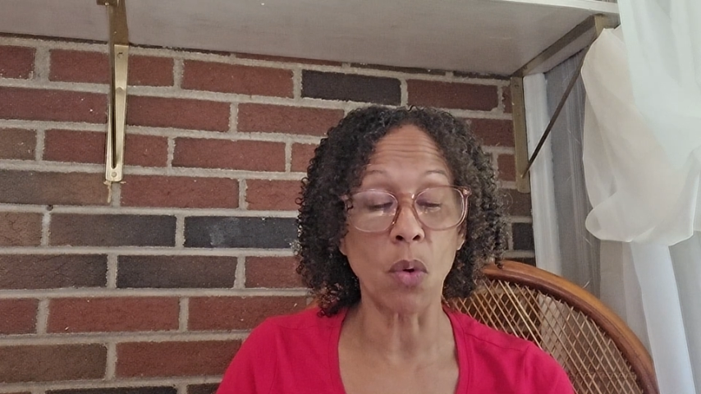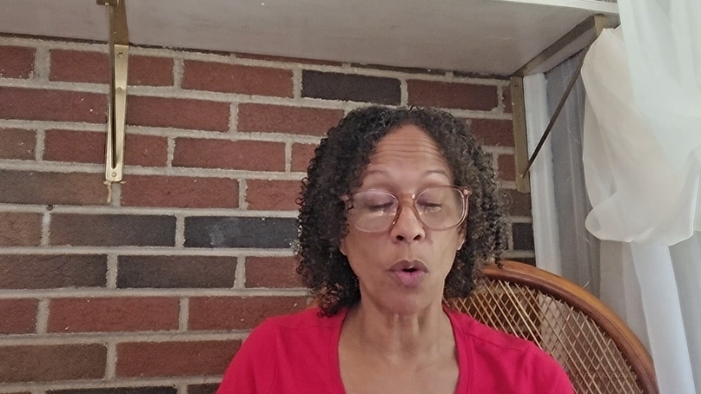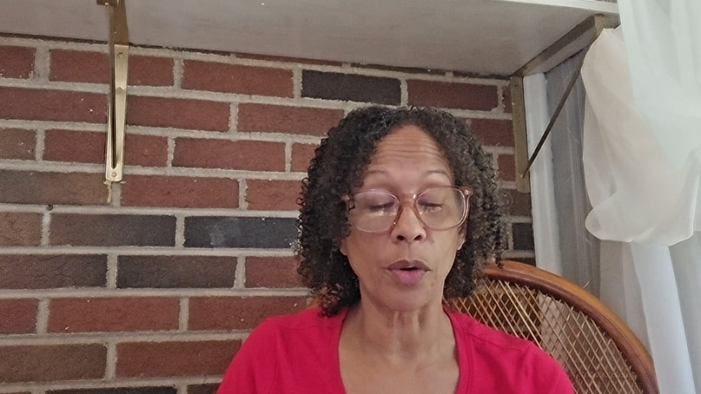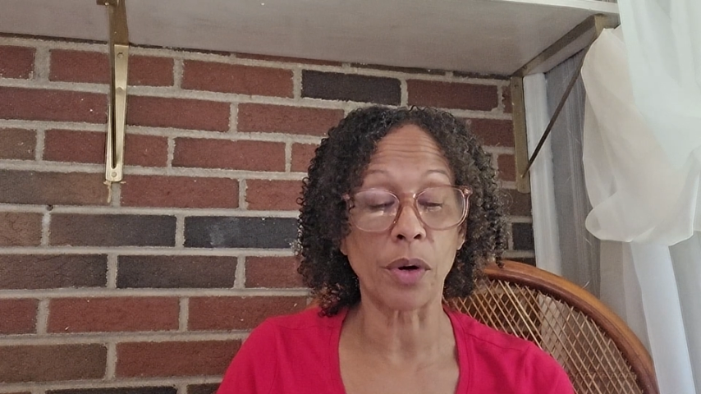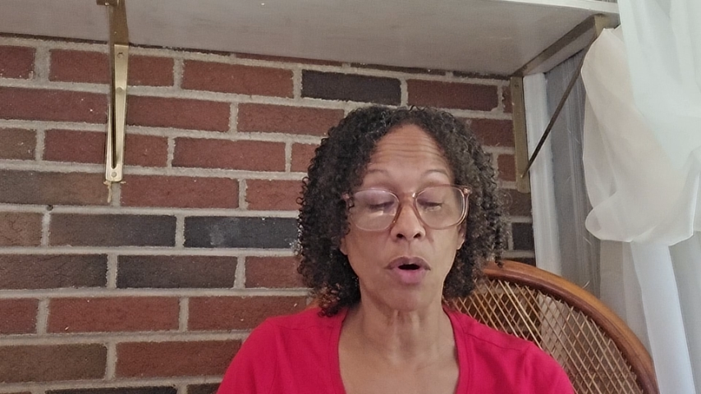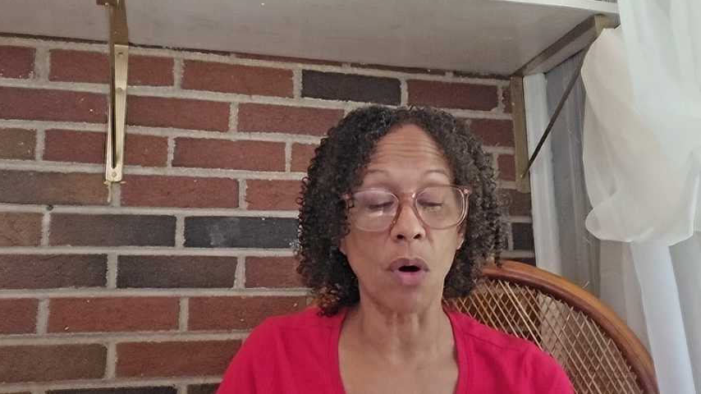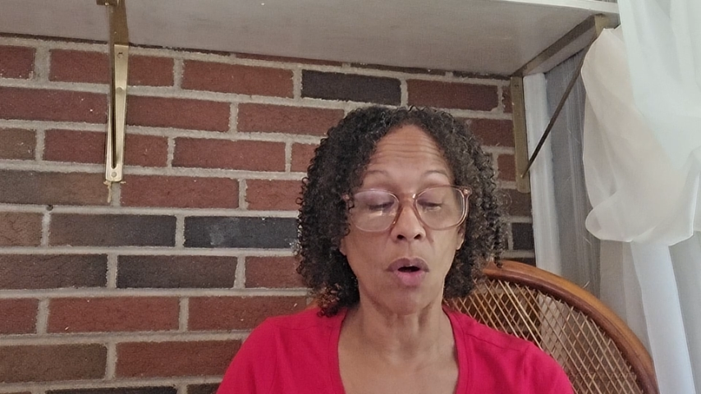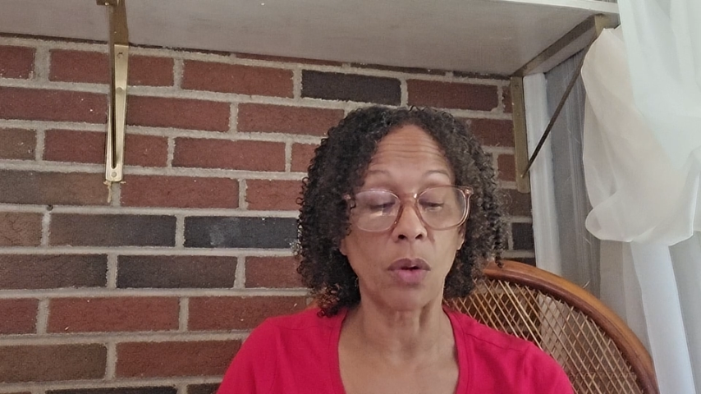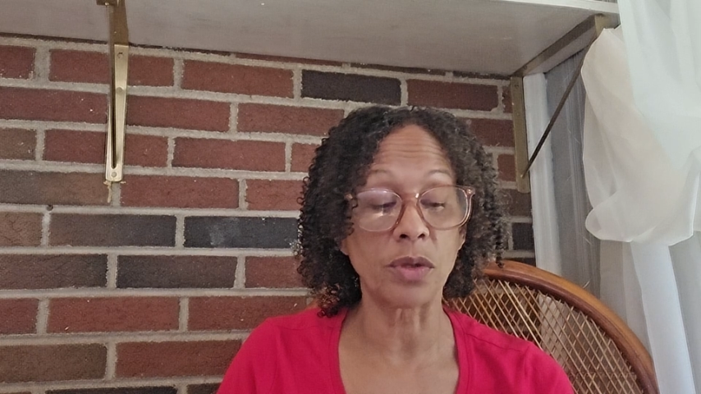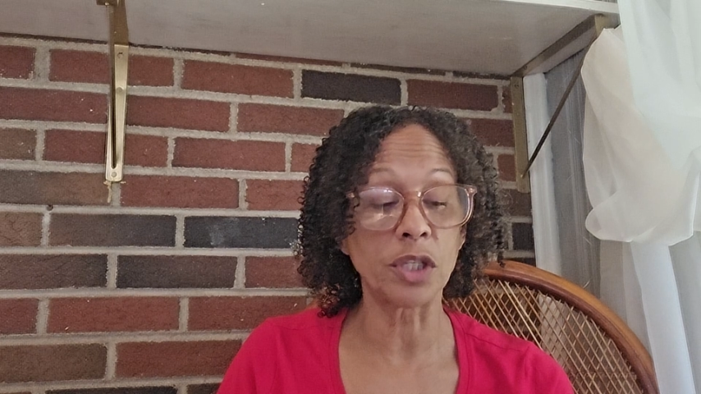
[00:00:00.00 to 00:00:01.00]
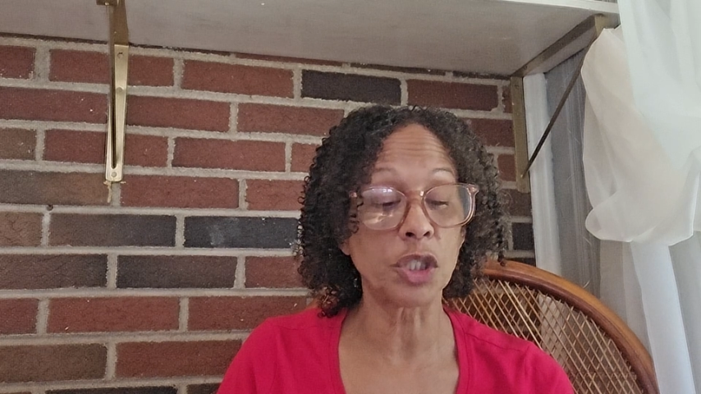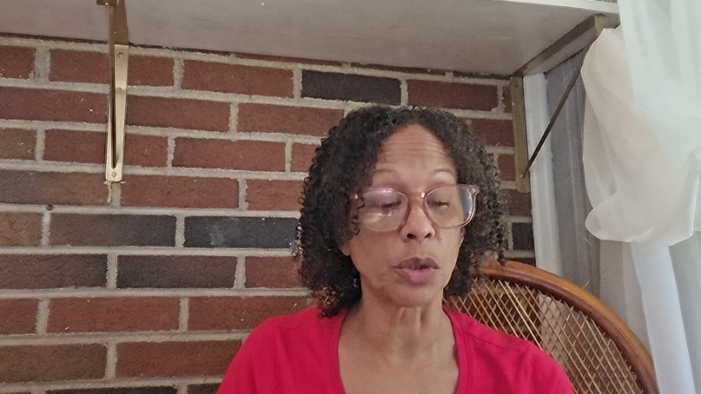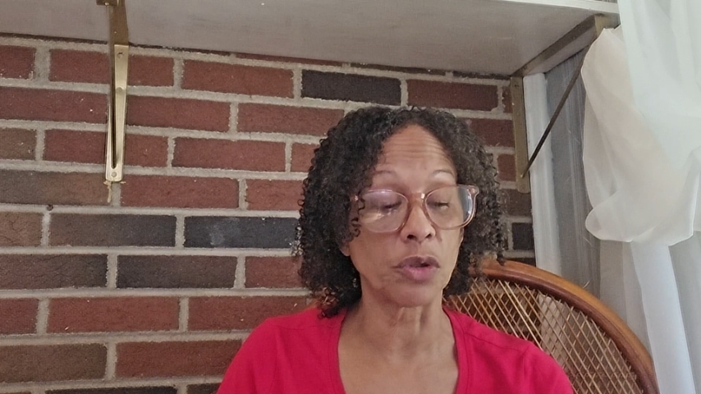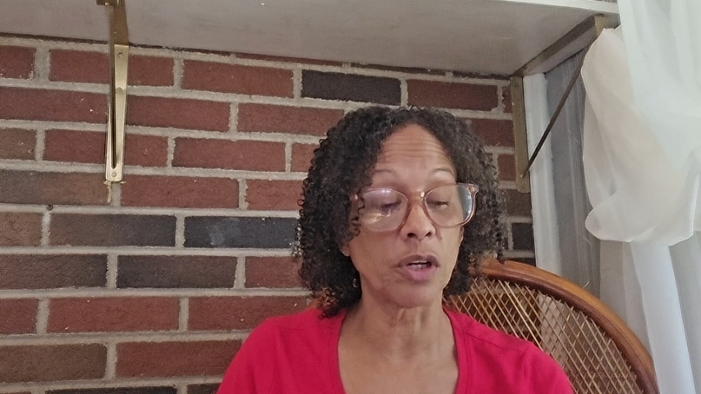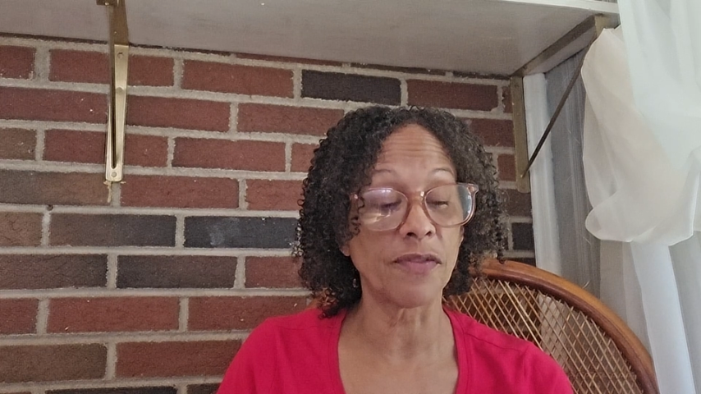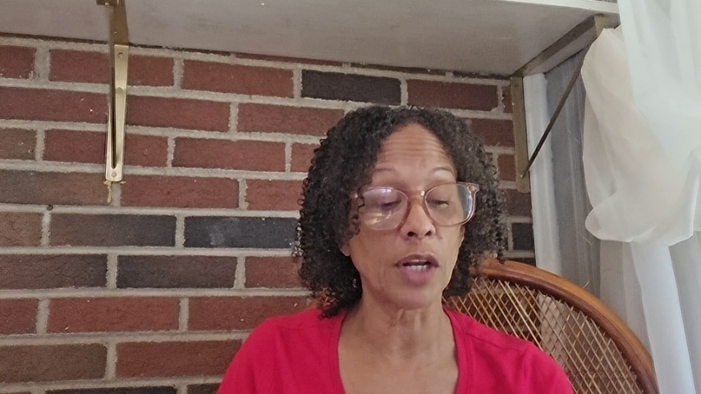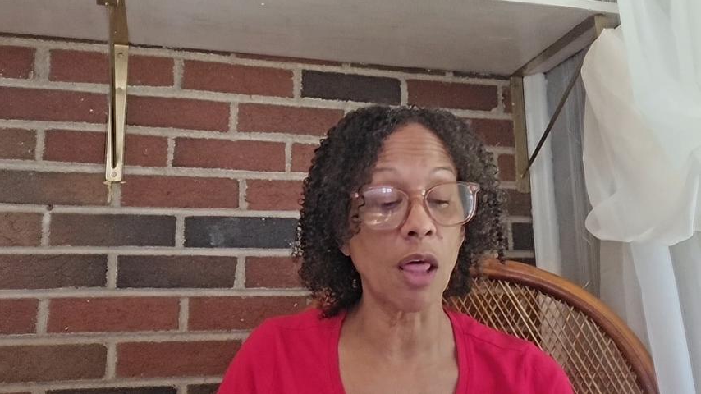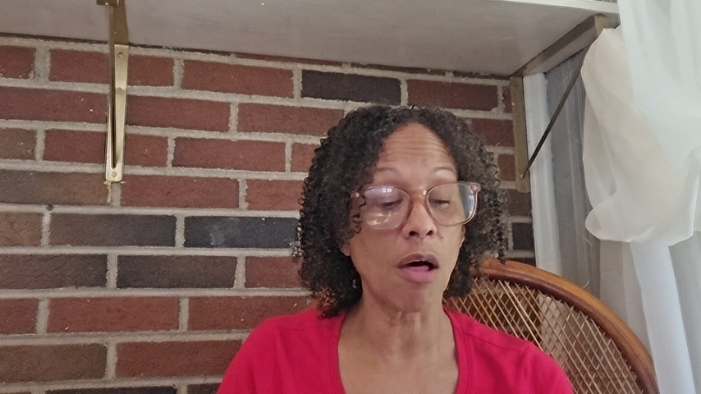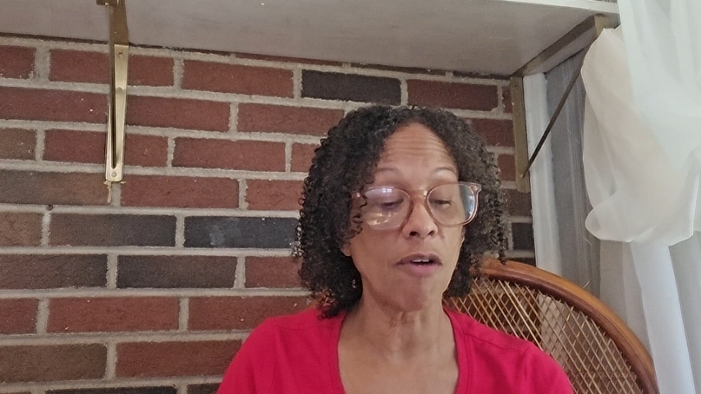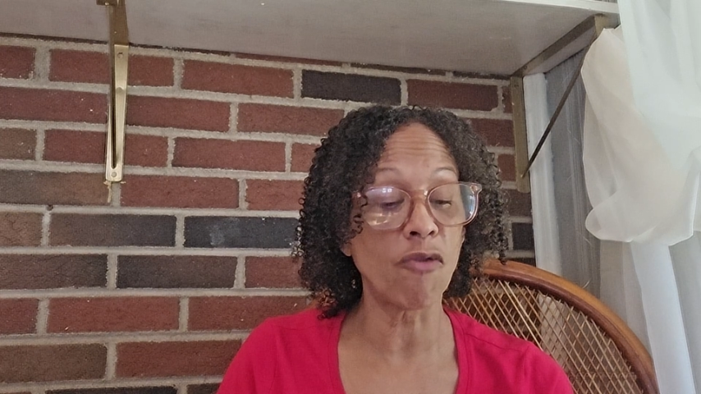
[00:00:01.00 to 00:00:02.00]
order called the Children of the
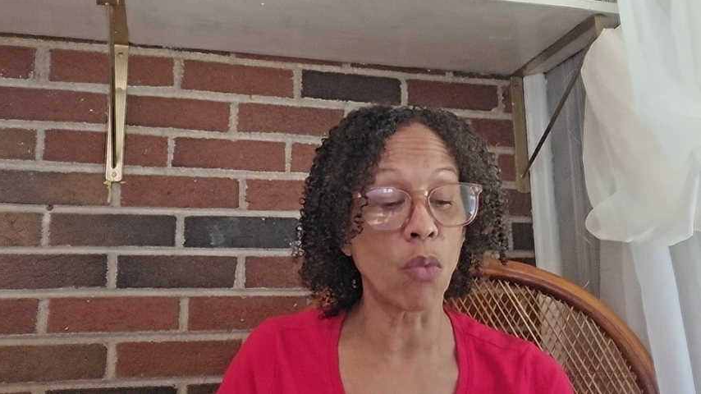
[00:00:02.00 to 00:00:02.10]
Law of